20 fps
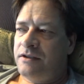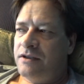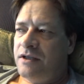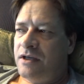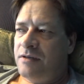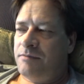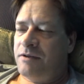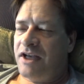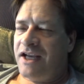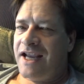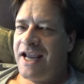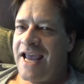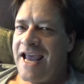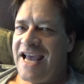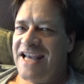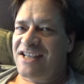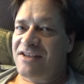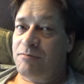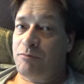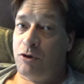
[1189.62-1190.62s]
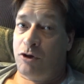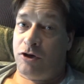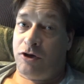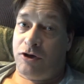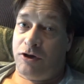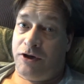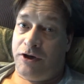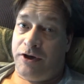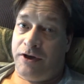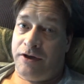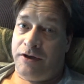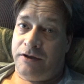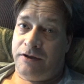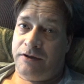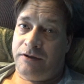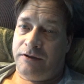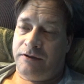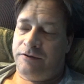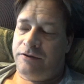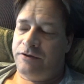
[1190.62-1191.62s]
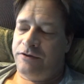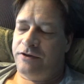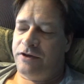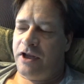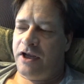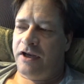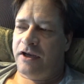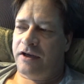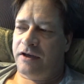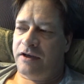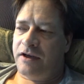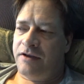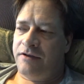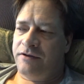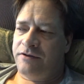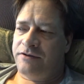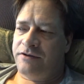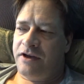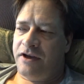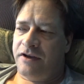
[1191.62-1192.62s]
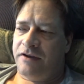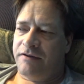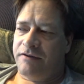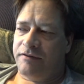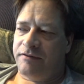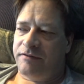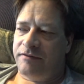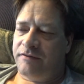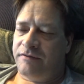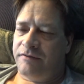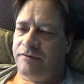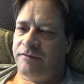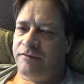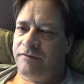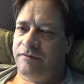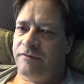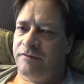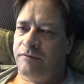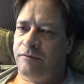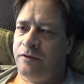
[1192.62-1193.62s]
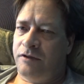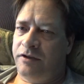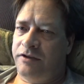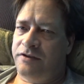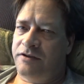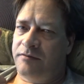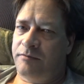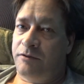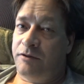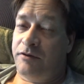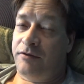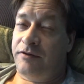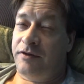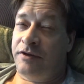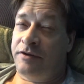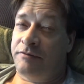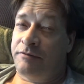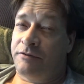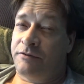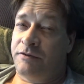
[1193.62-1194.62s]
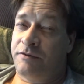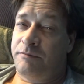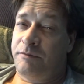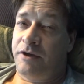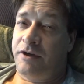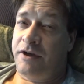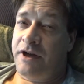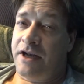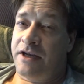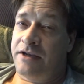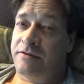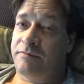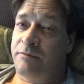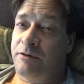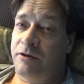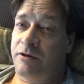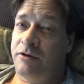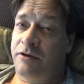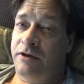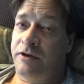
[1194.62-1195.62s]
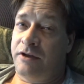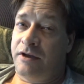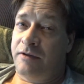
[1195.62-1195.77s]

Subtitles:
Asperger-y. There's like really similar things between me and Asperger.